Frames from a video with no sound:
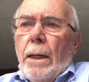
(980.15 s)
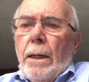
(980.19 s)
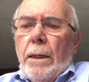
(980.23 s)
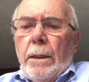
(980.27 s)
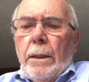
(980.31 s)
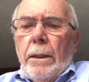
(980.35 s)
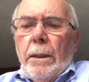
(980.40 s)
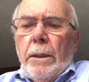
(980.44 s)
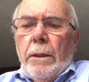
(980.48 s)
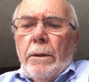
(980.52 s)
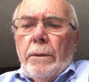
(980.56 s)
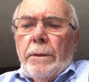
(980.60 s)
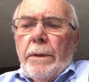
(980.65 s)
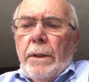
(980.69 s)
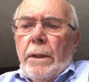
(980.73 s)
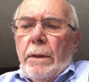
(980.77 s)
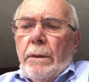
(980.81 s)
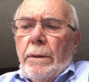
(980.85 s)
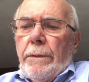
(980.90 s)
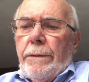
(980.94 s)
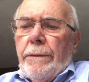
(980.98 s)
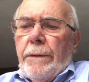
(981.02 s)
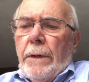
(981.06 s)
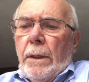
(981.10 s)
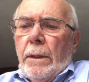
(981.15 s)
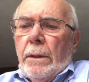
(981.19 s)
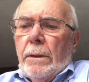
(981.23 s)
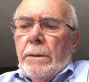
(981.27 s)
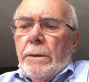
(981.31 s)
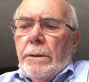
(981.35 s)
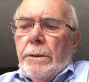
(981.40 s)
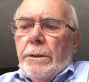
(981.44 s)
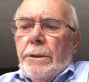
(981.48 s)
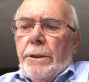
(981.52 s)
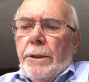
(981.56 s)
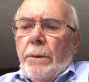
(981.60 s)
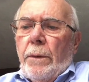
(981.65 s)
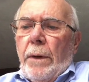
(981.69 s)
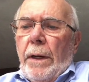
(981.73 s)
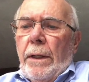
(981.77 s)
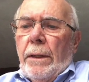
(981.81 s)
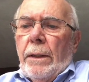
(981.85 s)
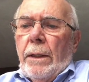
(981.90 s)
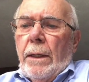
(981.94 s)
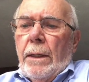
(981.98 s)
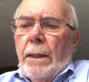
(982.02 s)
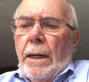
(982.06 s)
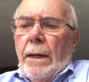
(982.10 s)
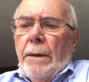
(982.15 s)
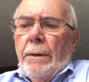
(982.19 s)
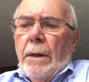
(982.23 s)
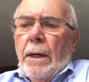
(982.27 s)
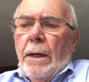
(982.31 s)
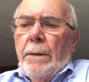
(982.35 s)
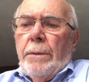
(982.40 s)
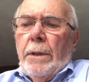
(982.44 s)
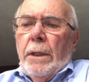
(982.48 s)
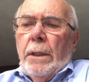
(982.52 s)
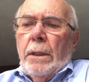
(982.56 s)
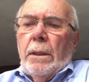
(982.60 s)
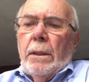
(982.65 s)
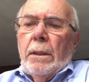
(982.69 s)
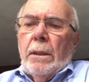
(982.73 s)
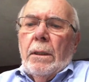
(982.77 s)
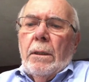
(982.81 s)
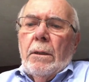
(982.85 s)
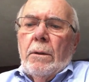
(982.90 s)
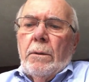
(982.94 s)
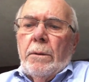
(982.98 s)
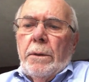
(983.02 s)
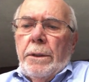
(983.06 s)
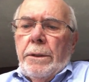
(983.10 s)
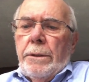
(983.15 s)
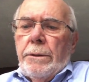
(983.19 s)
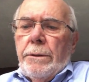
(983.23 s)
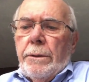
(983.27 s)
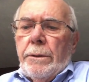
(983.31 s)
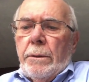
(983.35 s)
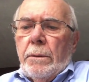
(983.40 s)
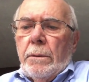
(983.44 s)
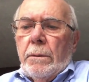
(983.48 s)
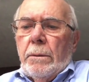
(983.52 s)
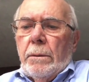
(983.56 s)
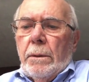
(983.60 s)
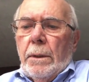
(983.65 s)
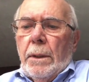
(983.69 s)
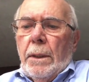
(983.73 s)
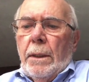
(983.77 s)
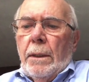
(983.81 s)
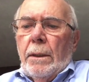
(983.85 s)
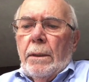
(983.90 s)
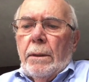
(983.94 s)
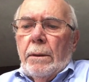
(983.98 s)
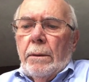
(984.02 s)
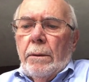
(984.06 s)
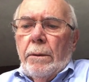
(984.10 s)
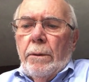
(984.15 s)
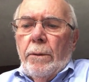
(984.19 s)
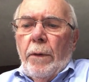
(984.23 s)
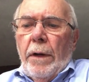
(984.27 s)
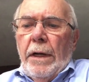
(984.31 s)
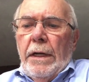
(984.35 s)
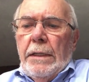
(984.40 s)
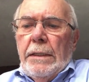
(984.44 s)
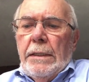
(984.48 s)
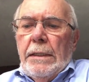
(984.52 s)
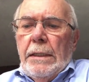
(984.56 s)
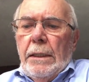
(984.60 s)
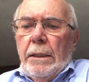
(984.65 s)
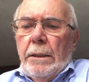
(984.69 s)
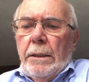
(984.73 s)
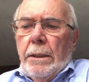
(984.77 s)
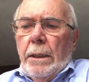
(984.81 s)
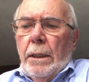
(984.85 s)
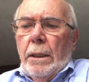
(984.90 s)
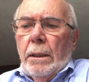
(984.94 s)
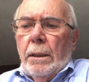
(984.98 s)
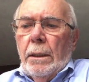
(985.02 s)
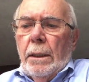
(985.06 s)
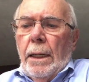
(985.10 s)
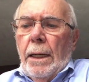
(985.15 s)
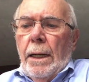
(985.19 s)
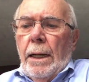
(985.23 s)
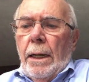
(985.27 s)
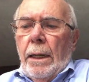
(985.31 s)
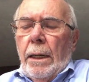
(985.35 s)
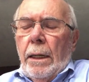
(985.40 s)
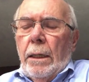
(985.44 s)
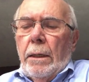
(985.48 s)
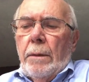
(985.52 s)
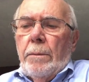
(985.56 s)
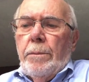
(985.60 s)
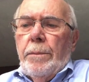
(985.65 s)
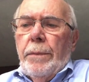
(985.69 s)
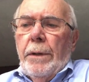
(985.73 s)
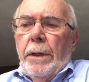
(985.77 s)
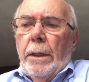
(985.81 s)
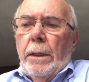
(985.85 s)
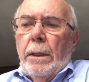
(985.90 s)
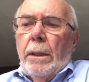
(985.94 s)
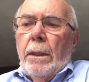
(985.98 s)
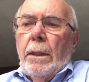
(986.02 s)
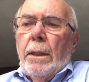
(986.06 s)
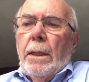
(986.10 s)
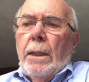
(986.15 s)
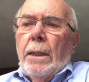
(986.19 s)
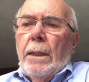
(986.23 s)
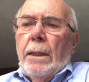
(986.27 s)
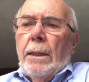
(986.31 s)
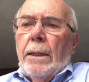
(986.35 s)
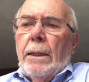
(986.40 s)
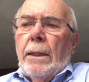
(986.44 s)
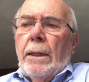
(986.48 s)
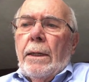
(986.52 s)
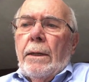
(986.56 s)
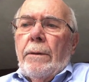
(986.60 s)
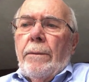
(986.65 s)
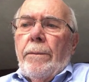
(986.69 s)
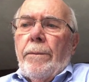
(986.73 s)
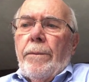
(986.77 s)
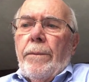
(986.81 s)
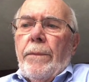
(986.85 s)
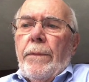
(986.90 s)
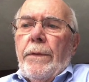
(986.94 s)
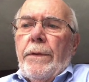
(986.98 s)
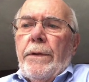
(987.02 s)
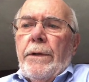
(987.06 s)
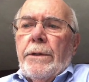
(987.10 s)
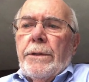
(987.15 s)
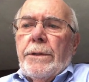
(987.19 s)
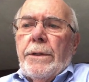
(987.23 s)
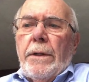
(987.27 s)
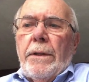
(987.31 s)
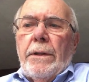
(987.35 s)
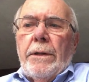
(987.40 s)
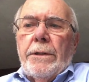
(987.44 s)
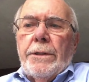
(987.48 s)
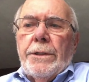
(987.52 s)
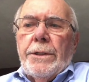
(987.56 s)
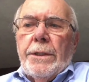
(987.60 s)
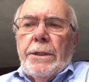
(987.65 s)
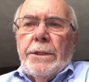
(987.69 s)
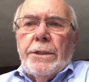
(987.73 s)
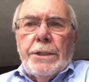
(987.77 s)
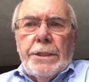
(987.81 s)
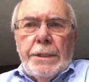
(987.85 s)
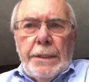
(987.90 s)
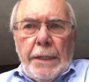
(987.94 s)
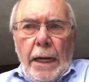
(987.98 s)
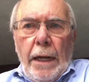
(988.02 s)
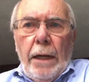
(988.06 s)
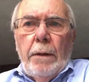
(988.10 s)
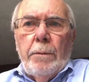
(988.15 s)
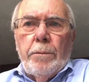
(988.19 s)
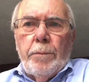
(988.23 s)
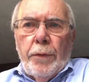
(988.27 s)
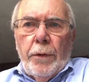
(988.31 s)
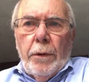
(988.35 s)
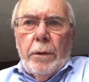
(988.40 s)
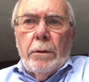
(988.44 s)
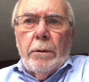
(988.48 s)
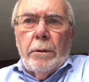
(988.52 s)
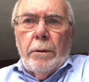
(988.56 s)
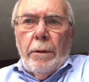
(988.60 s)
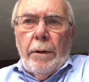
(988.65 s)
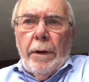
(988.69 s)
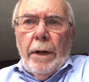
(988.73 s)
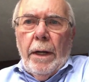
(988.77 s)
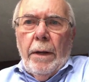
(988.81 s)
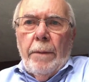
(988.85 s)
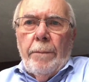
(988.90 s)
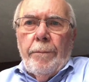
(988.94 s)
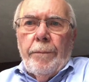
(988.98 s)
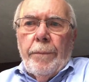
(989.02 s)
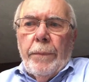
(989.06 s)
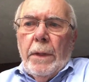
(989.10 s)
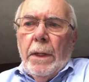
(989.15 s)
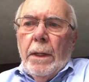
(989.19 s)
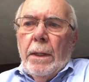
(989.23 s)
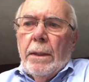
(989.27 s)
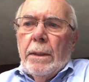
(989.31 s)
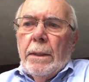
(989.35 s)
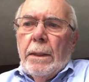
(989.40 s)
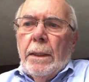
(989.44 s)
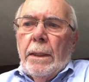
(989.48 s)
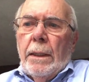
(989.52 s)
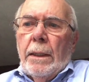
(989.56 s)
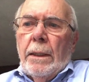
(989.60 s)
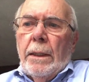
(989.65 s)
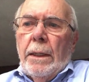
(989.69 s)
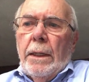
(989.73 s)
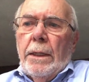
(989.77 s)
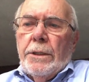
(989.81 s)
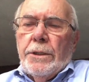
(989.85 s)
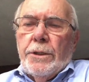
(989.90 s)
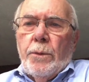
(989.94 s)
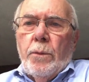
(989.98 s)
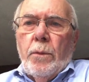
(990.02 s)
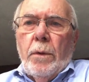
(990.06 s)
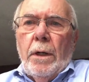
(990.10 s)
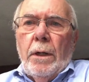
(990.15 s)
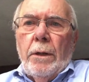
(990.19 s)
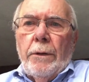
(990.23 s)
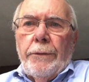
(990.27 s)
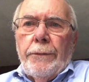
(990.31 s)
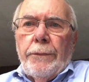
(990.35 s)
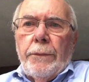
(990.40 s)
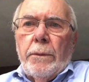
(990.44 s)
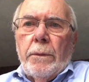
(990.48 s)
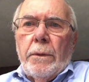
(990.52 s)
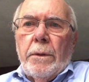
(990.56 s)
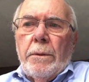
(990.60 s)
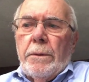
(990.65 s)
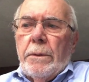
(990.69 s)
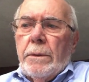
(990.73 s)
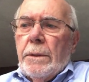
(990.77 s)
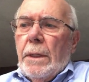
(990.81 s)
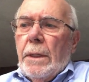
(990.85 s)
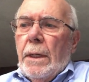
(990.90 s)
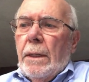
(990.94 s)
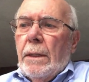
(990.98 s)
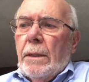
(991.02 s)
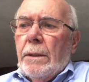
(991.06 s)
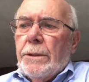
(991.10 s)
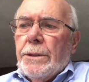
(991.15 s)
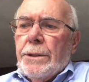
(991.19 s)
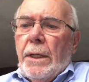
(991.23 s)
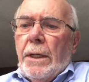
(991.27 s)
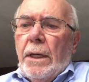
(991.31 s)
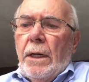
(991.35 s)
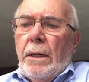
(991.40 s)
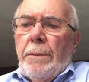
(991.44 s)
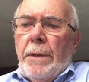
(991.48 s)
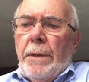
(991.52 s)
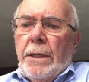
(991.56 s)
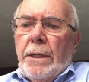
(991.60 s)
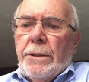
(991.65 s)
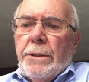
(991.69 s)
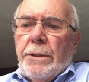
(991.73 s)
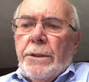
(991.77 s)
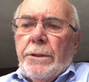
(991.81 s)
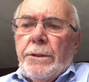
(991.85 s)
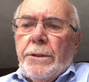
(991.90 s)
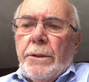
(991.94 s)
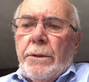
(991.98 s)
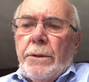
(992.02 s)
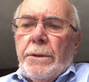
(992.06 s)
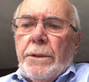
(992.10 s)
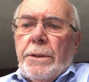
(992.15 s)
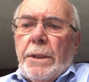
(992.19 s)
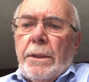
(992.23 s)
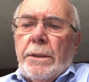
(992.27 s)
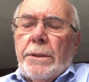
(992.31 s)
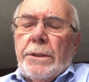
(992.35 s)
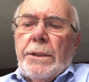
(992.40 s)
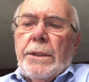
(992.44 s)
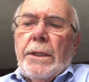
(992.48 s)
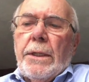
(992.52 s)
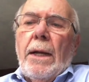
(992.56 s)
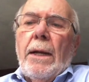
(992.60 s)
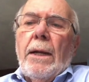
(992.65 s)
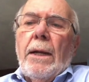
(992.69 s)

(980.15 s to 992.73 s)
you know, the other thing, Joanne, that I, am not going to go into uh, great detail on it, but uh, there, there's a state program uh, as well through the uh, state of Massachusetts,